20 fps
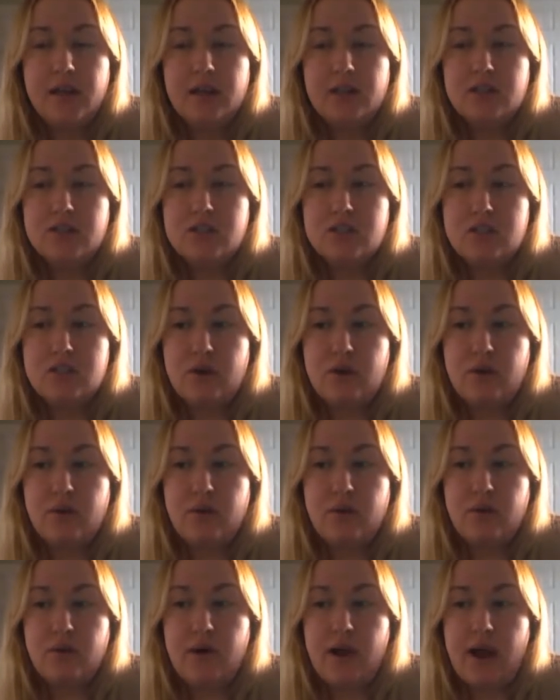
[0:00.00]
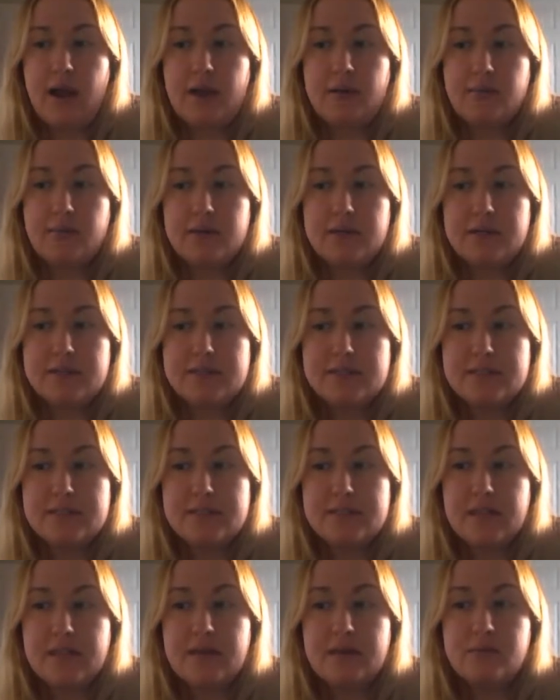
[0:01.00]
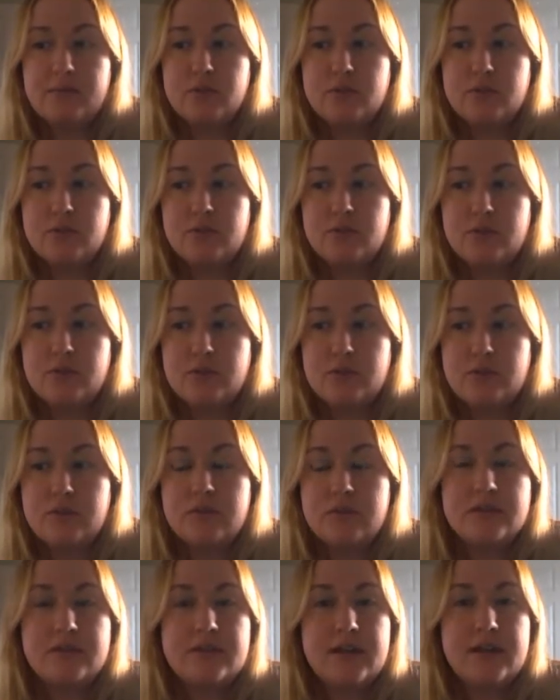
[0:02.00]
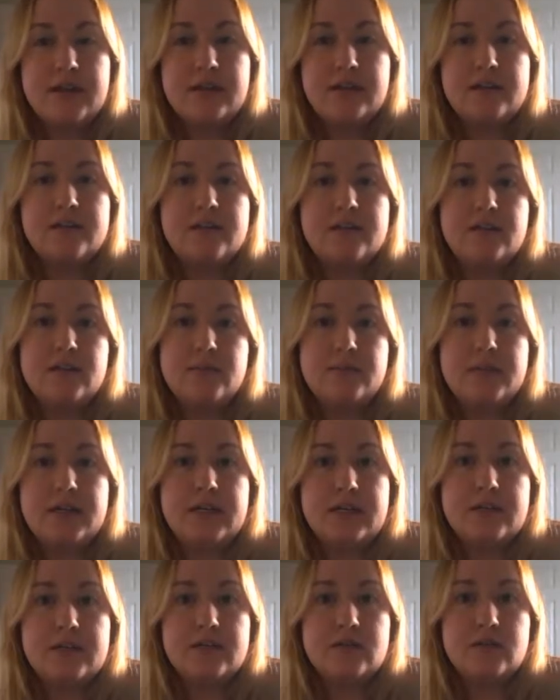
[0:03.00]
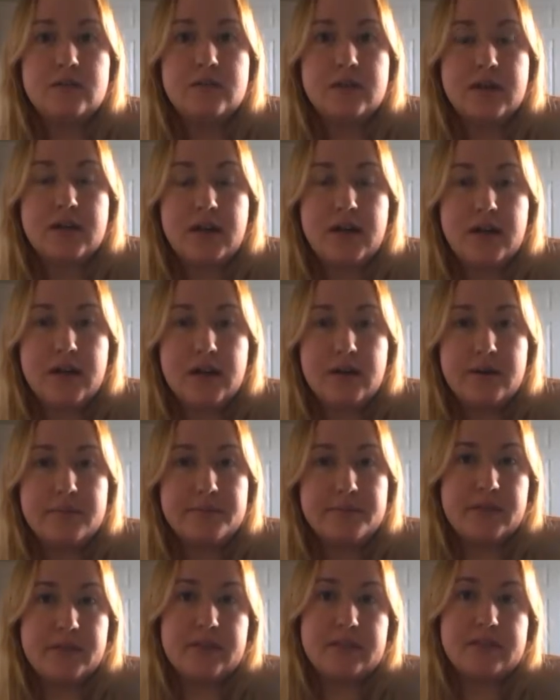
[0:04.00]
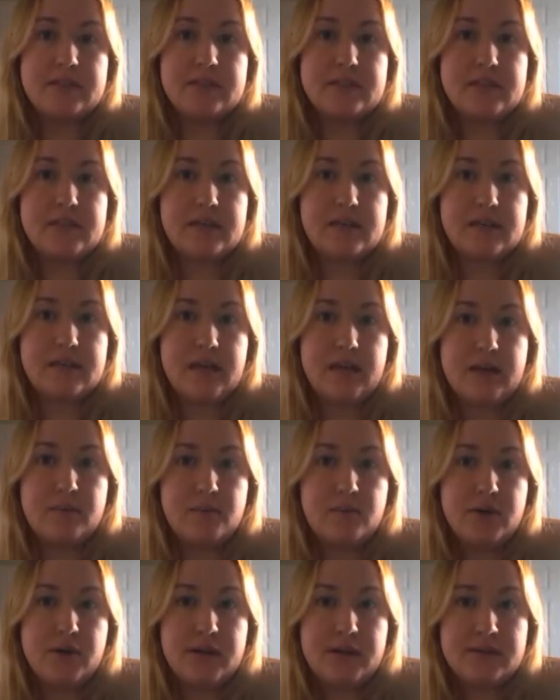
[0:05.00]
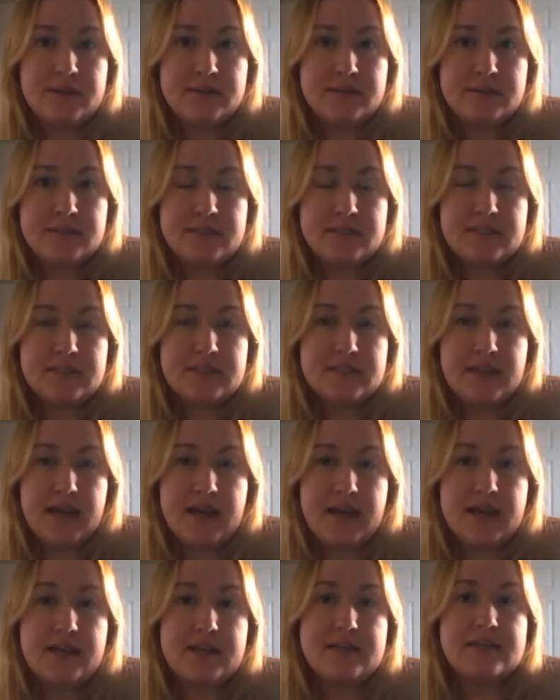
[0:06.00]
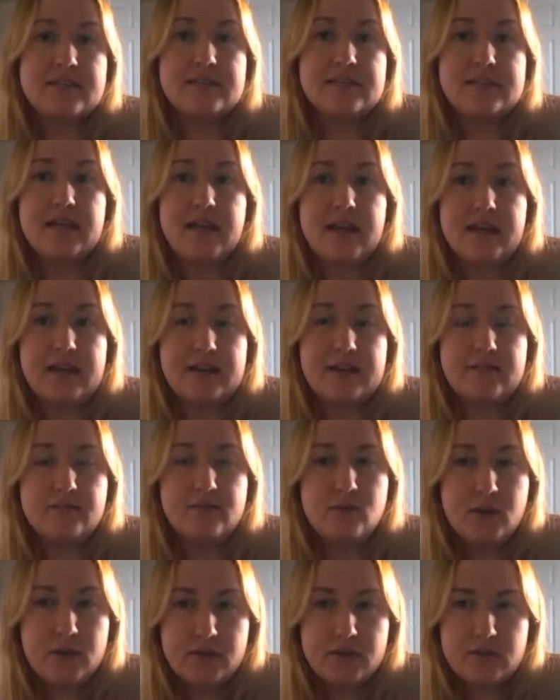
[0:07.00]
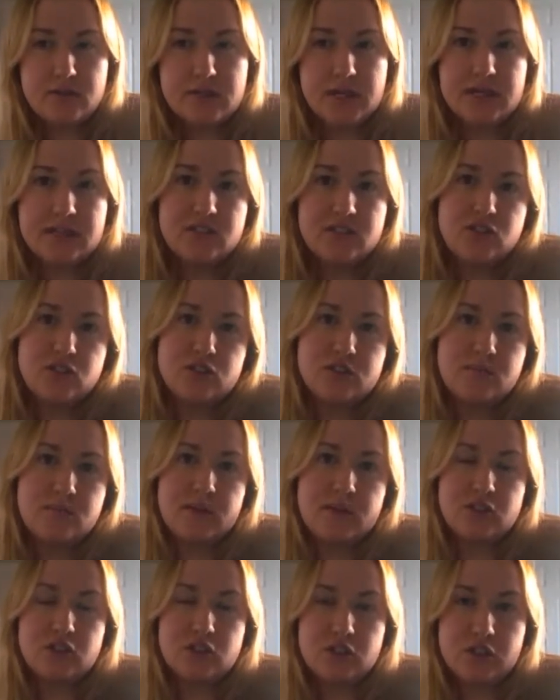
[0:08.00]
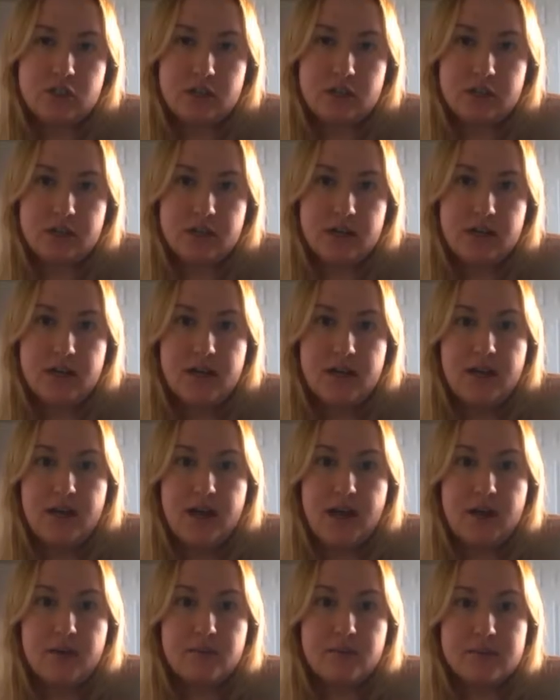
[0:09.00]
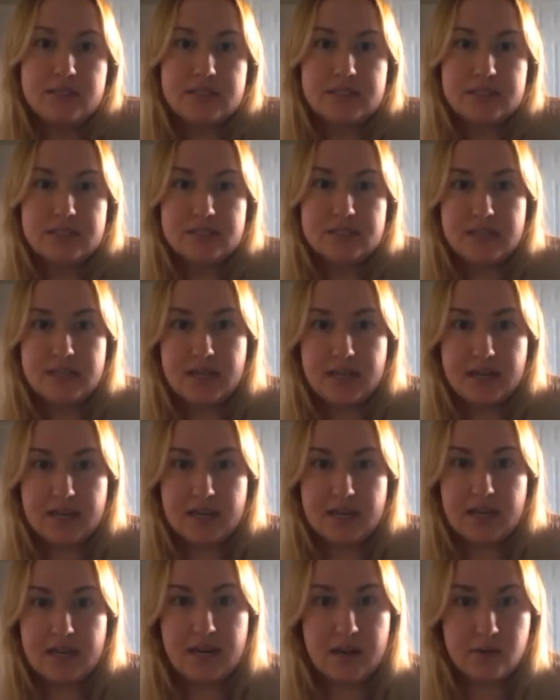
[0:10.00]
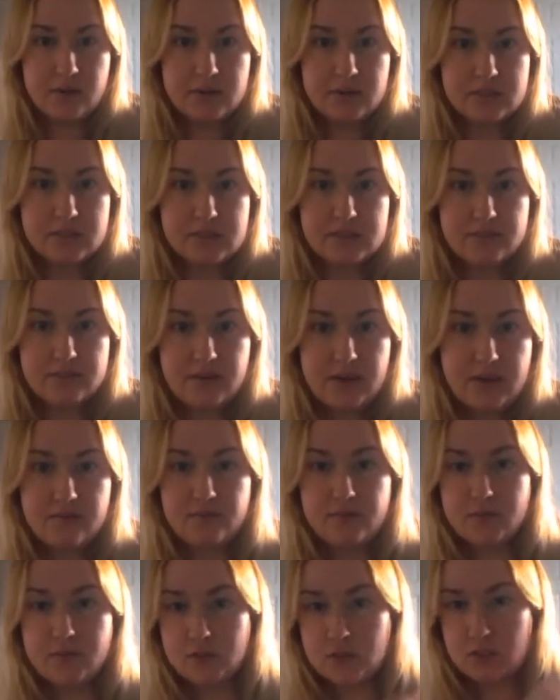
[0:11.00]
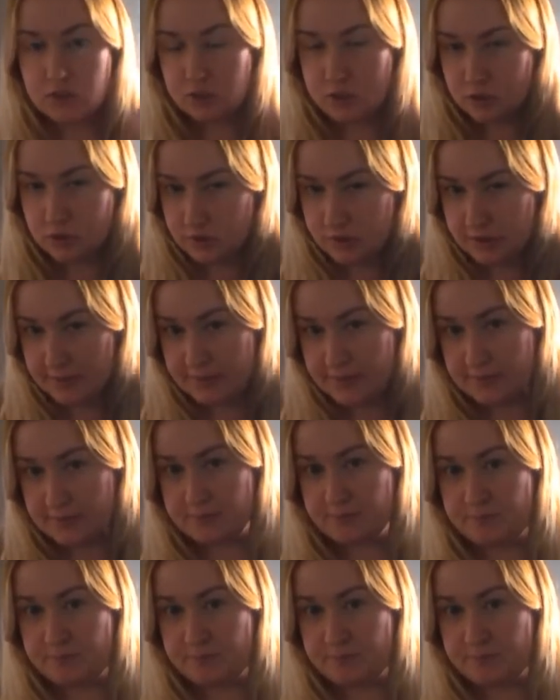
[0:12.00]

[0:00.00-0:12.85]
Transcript: So I was able to urinate a little bit into a cup. They did a pregnancy test and a few other tests just to make sure I wasn't sick and I was fit for surgery.